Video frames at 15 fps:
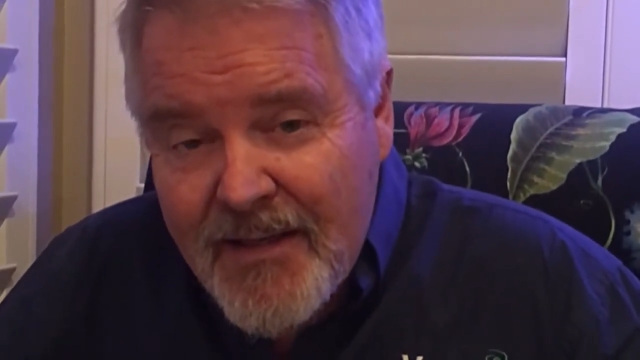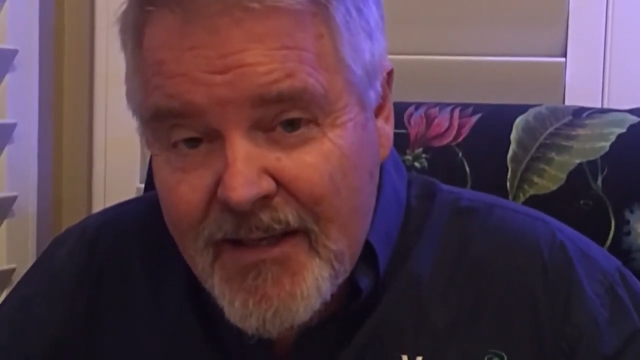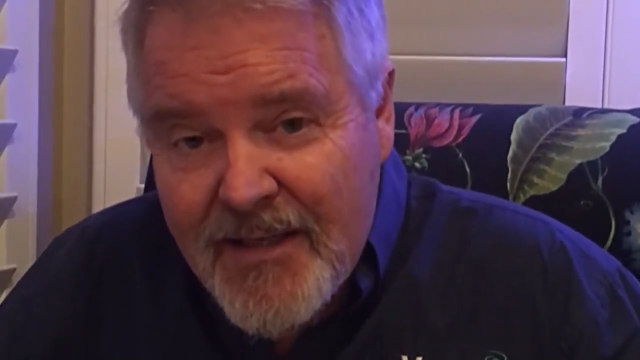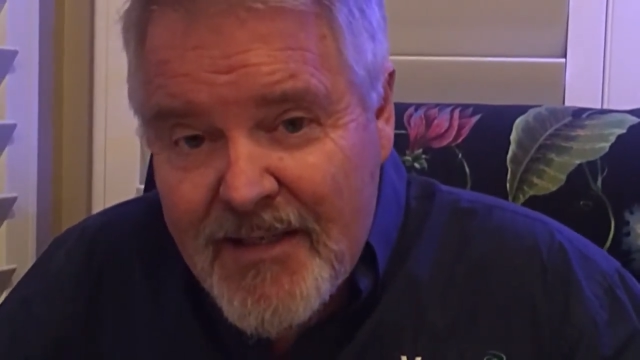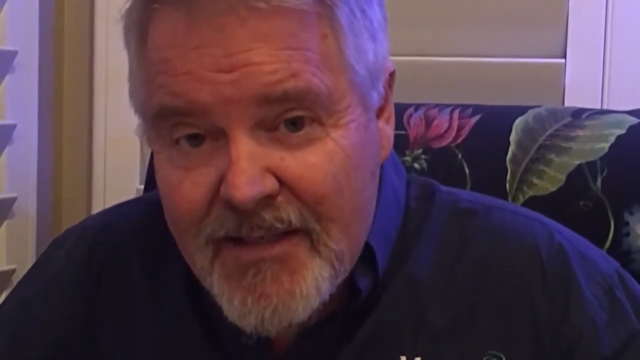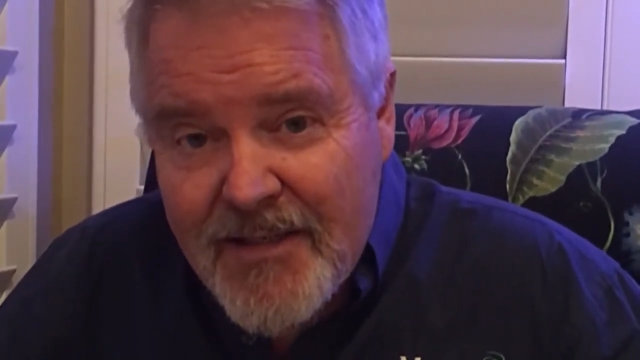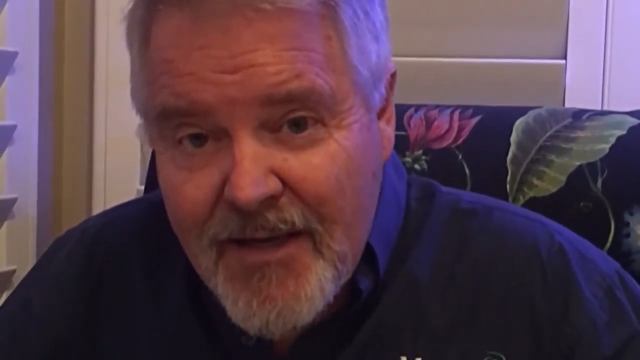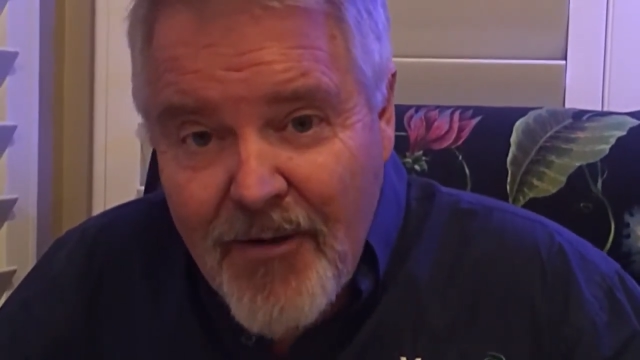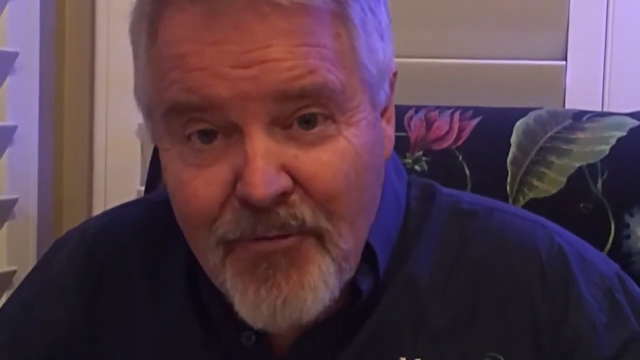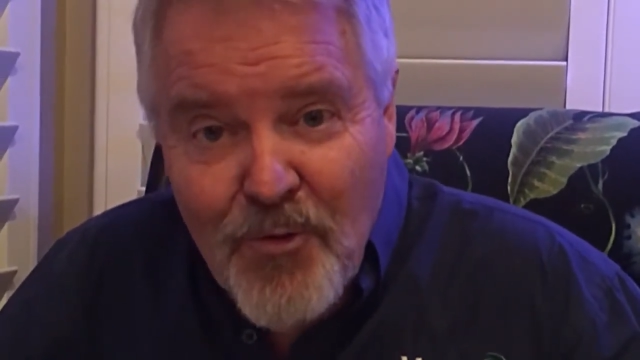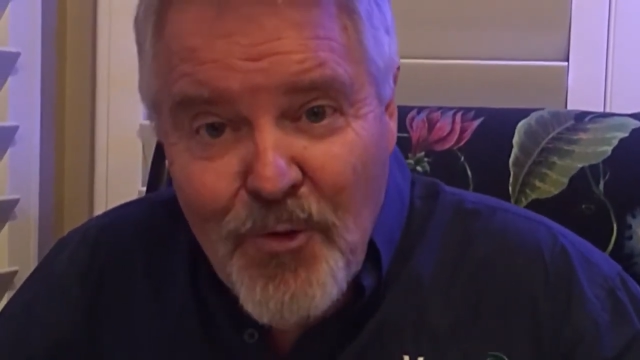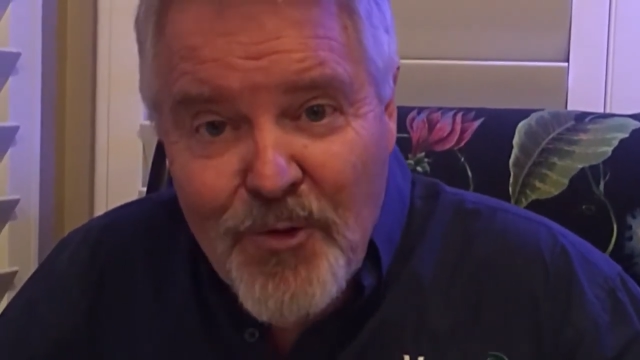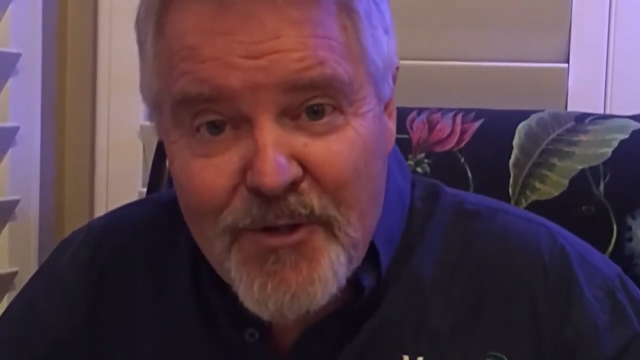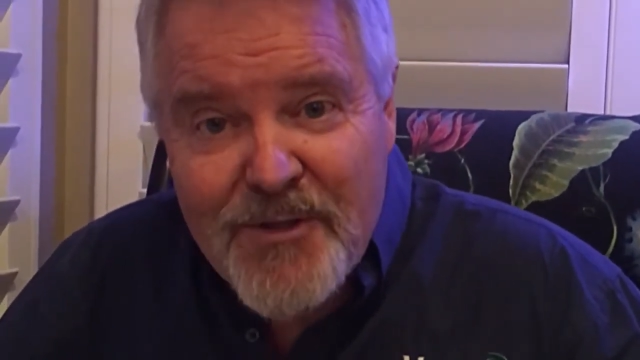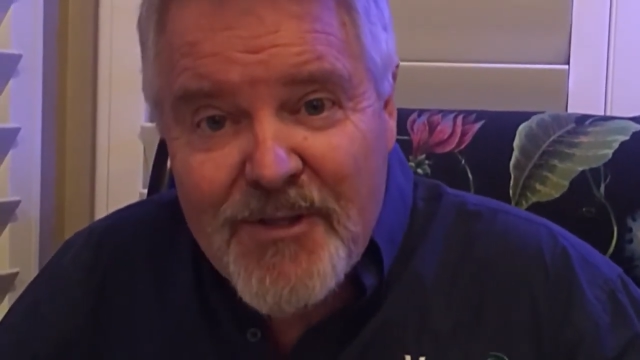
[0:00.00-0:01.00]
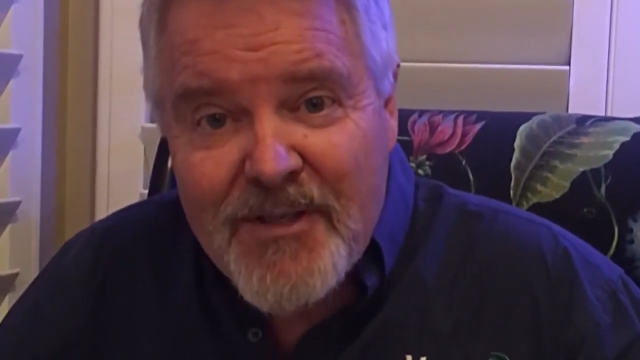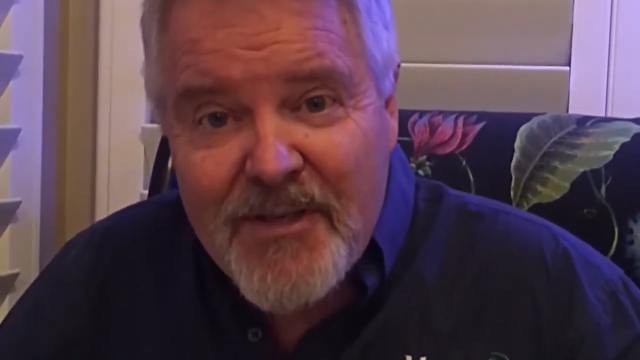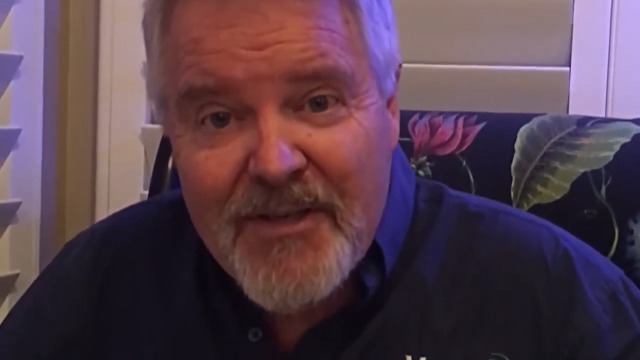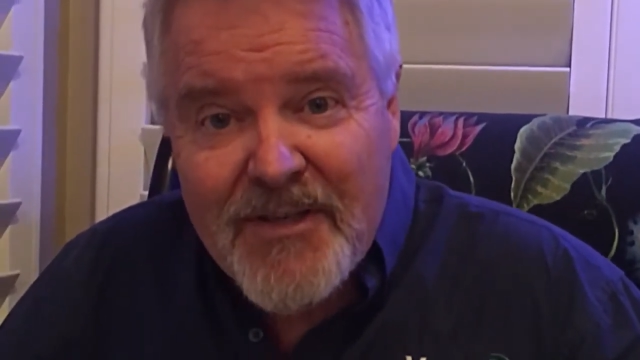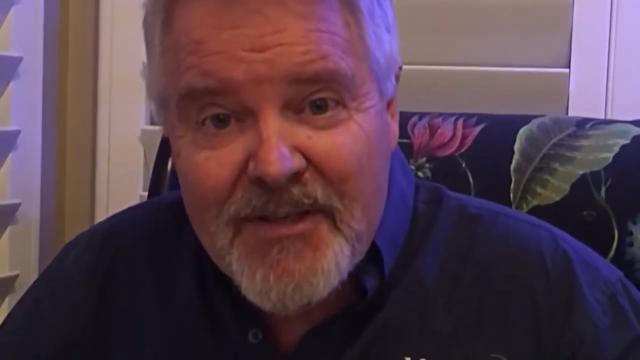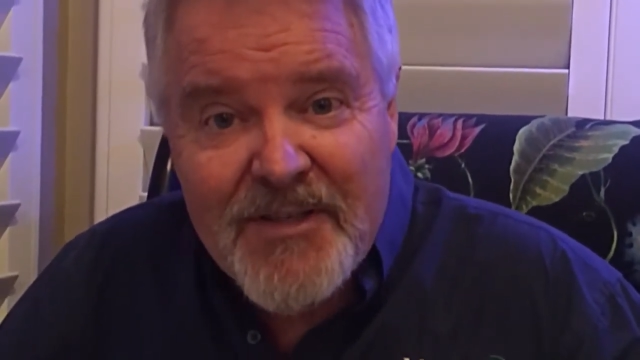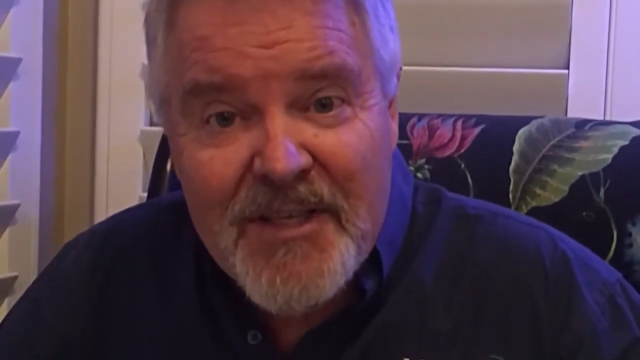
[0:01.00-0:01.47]
This, of course,
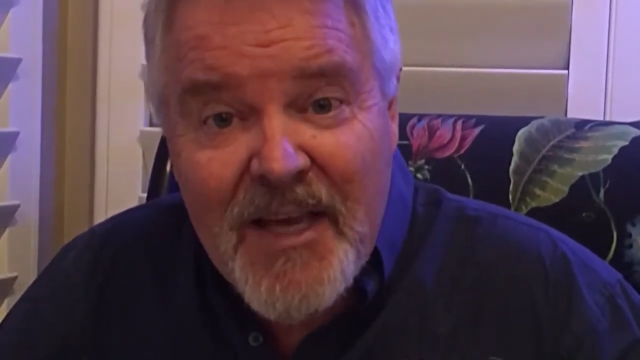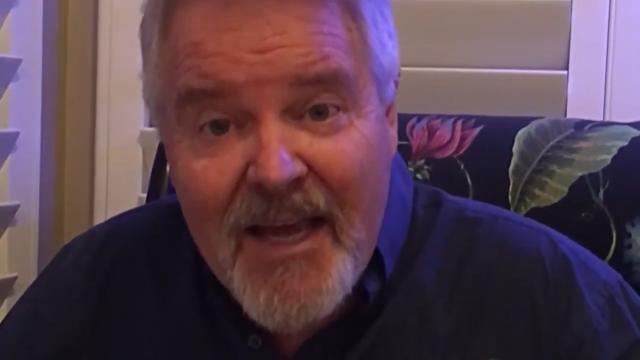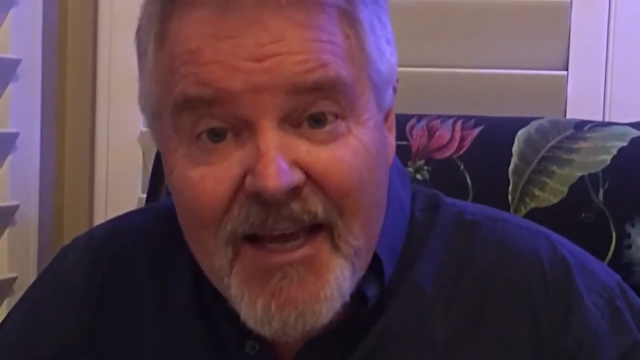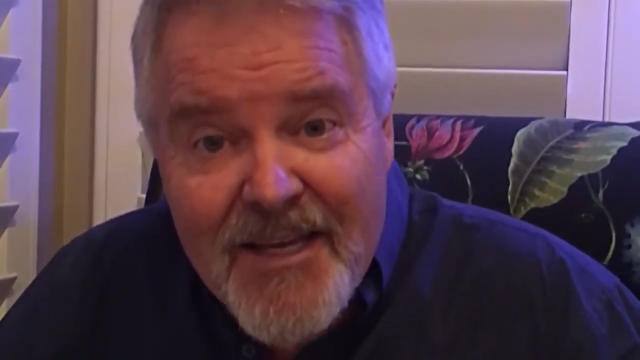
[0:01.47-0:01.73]
is the